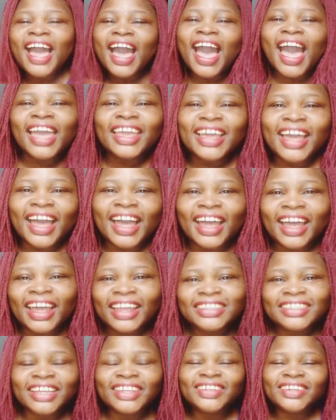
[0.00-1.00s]
Hi
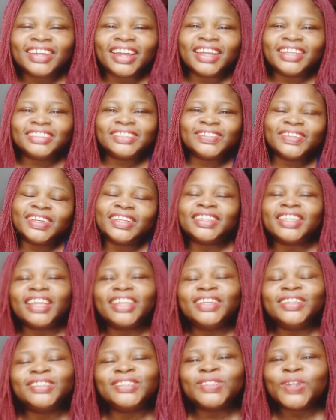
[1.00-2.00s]
guys, how you guys doing?
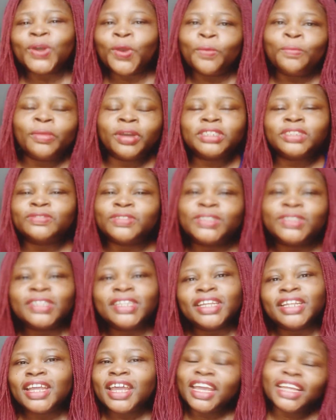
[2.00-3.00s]
Thank you so much for
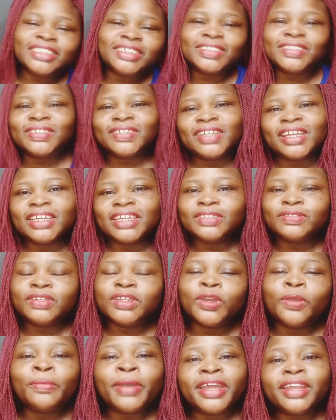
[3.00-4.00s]
tuning into today's
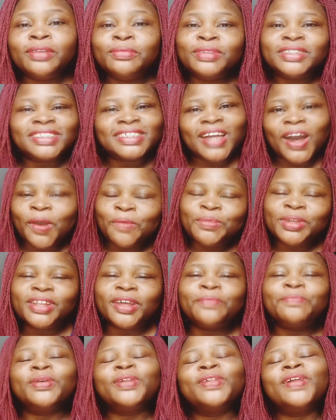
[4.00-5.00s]
video. My name is Naomi
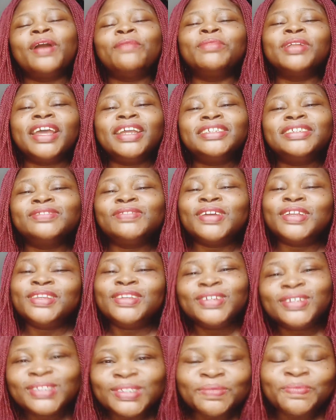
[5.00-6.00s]
Dambello. I'm a Nigerian
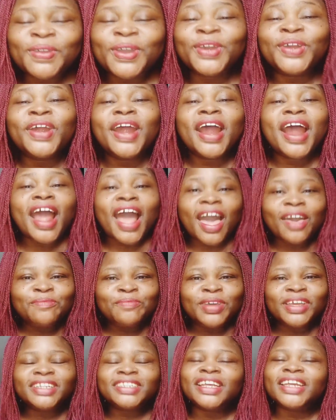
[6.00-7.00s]
YouTuber. I
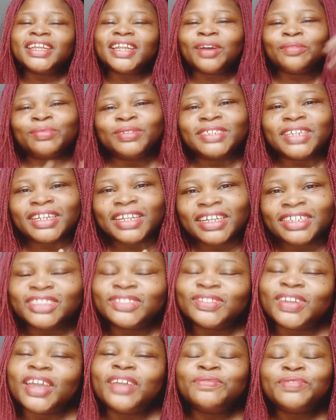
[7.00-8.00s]
base here in Abuja,
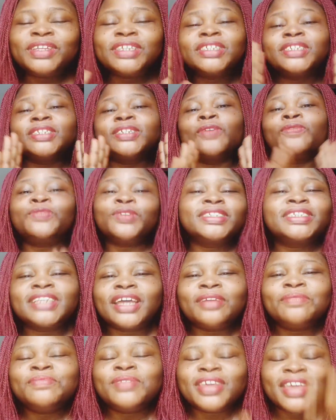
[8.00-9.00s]
Nigeria. If this is your first
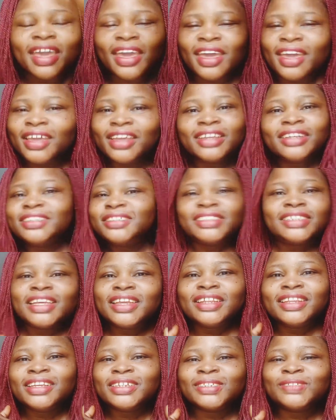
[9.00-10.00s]
time here
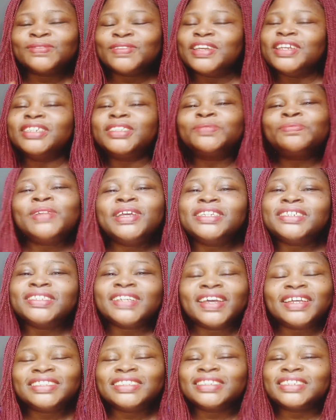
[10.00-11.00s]
seeing this face, please
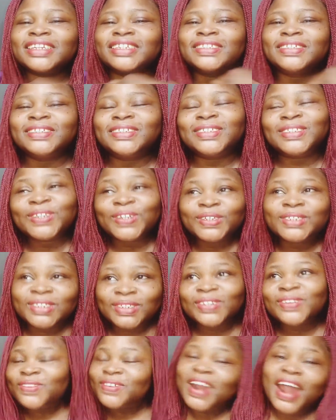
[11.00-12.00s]
don't hesitate to
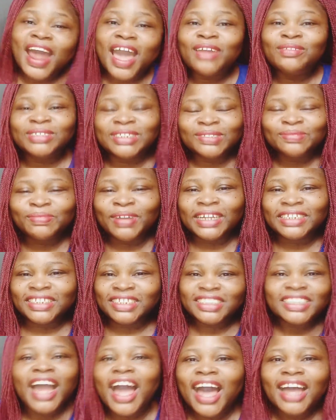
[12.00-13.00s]
subscribe to my
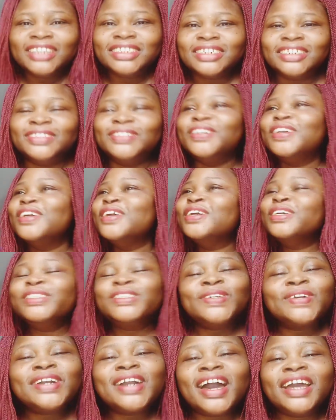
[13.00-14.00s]
channel.
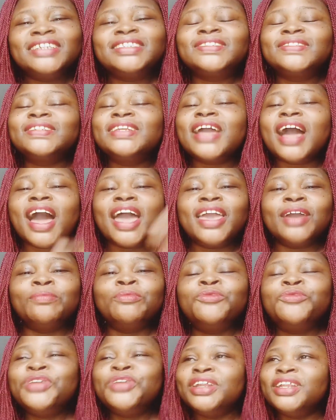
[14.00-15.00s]
So guys, today I
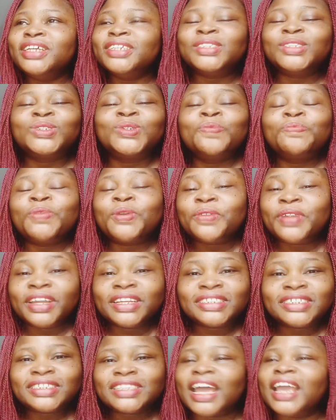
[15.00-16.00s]
am really super
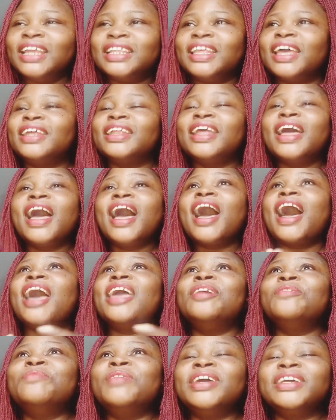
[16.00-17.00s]
excited. I
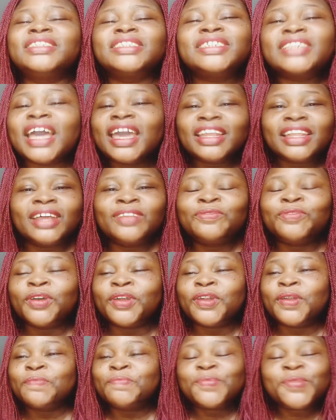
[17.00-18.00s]
am excited
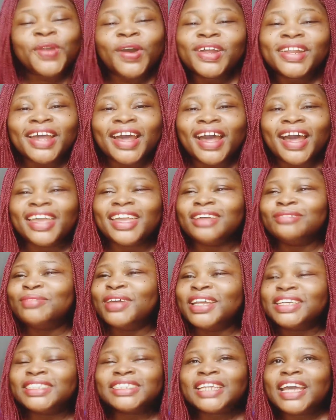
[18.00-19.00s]
for a brother. I am
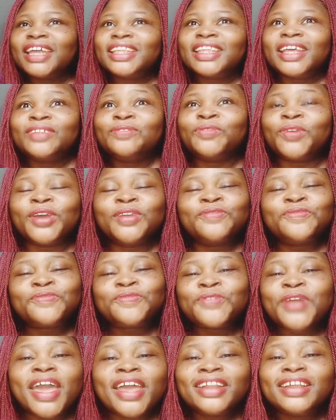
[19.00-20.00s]
excited for a
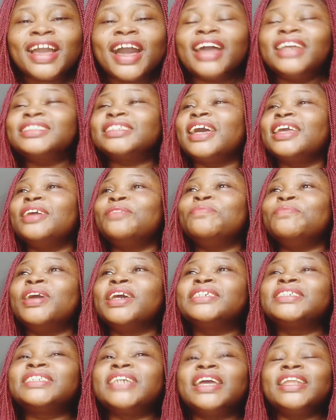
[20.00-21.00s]
friend, guys. I am
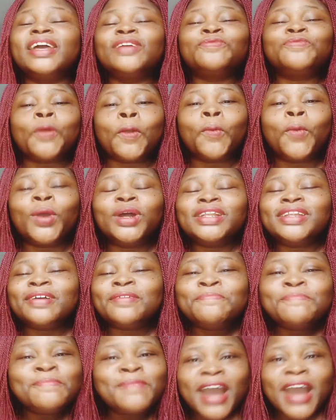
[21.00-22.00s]
excited for
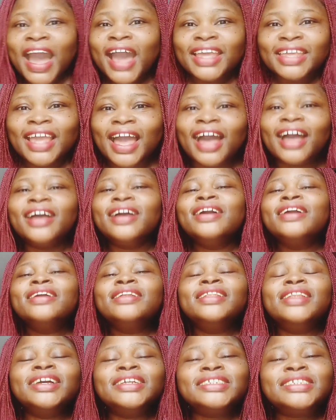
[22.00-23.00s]
WODE Maya.
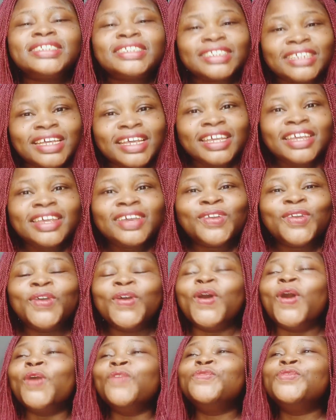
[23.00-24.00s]
The
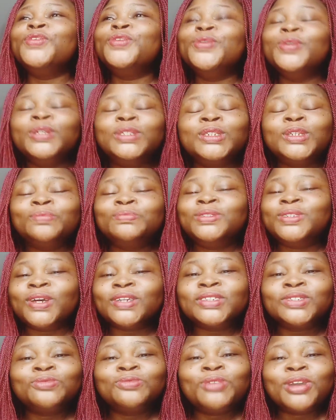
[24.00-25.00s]
CEO of YouTube
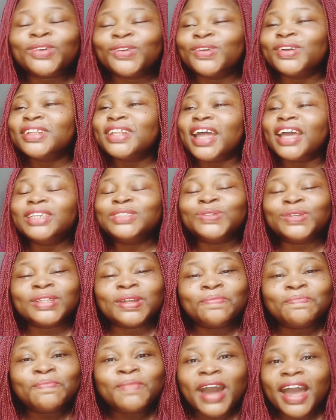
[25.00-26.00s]
just recognized
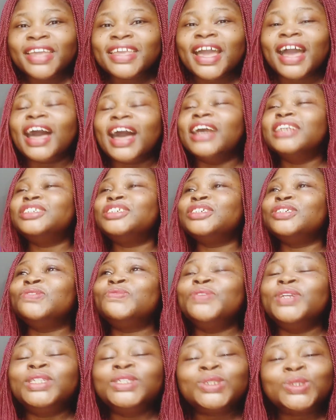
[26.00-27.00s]
WODE Maya and she
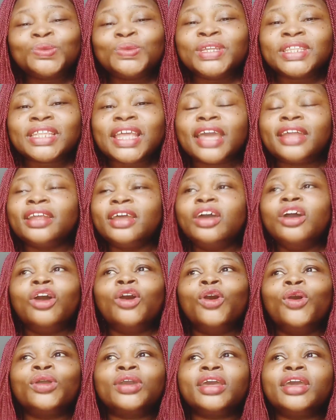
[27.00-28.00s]
retweeted.
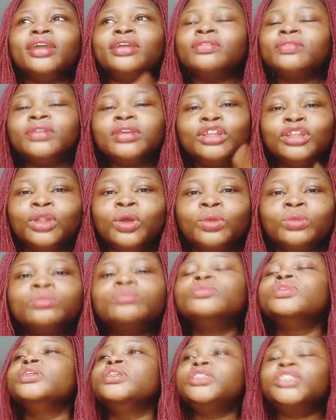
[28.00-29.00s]
Okay. No,
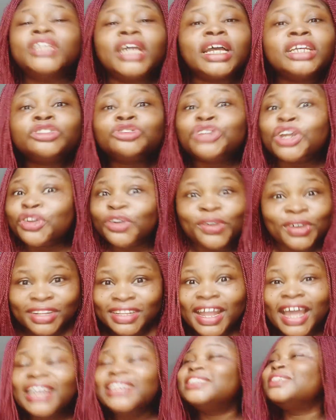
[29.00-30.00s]
she has
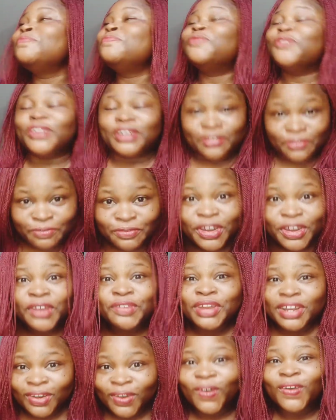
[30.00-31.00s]
recognized him for a
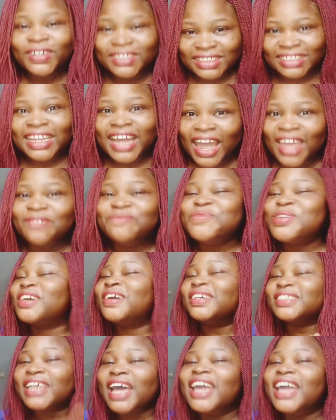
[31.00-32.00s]
very long time
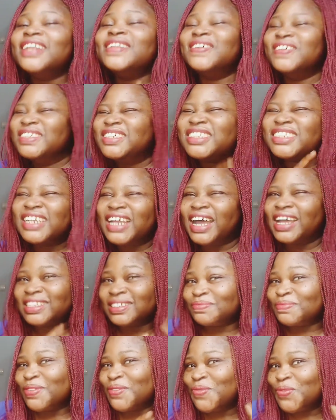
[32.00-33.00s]
because I know she
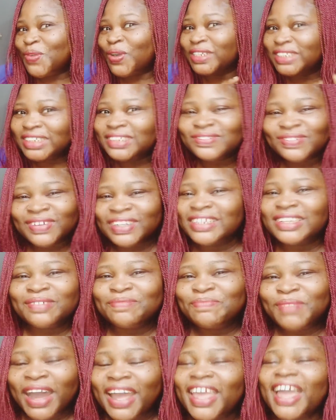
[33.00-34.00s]
has been watching WODE
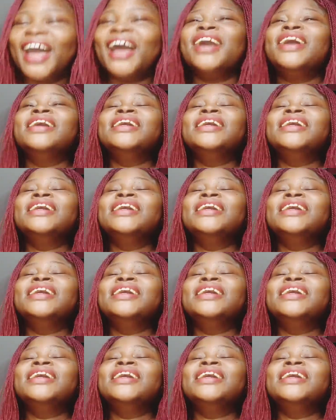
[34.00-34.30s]
Maya.